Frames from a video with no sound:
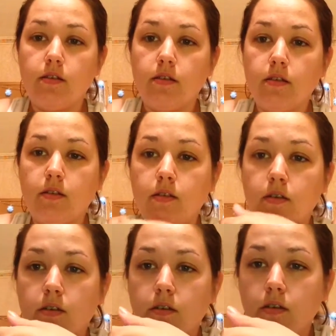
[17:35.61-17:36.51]

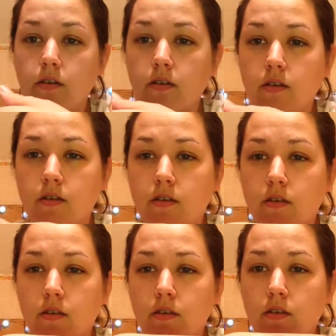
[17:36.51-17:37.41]

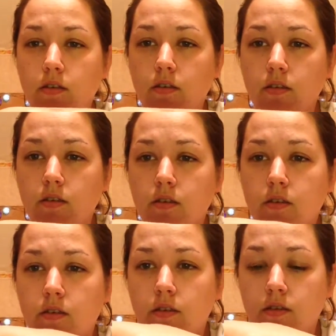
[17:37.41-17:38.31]

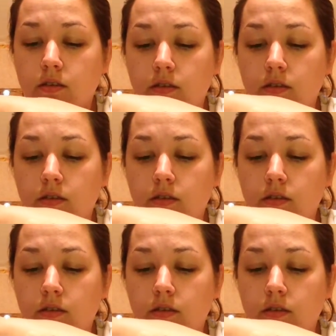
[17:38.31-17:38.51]
[no speech]